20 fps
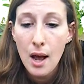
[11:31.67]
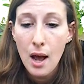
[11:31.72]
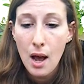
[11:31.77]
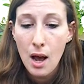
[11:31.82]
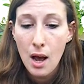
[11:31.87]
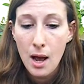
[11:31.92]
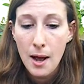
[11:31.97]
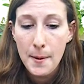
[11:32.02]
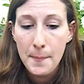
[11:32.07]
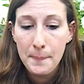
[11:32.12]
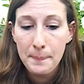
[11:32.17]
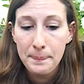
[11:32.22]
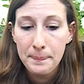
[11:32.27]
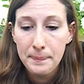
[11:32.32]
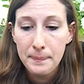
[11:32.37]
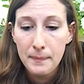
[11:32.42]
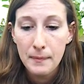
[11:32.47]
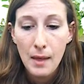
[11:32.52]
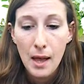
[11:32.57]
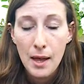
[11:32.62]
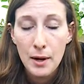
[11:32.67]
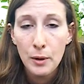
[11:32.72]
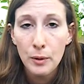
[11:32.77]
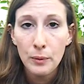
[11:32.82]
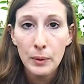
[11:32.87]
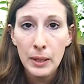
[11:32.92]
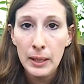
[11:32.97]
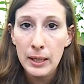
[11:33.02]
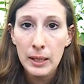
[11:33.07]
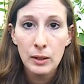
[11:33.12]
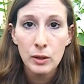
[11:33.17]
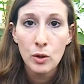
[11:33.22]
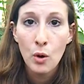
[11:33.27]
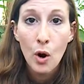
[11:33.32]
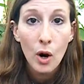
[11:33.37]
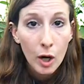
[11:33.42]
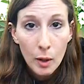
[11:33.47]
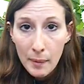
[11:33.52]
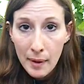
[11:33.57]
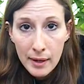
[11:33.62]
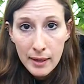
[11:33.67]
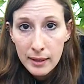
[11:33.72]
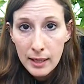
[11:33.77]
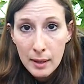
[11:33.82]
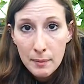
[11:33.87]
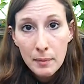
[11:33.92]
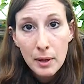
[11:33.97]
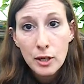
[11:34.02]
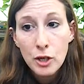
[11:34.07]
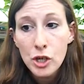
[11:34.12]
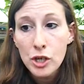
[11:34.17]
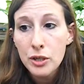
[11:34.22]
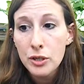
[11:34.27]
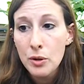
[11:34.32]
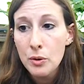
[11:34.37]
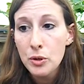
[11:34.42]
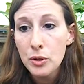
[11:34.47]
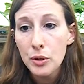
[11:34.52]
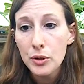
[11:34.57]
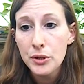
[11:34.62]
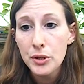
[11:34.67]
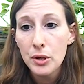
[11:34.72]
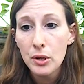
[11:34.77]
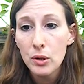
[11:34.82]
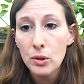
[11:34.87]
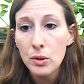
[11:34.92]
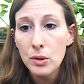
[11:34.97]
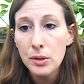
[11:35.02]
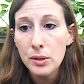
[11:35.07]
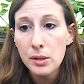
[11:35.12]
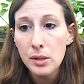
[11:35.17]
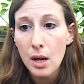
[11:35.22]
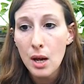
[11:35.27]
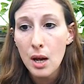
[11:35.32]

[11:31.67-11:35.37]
I don't really talk about it that much in social circles.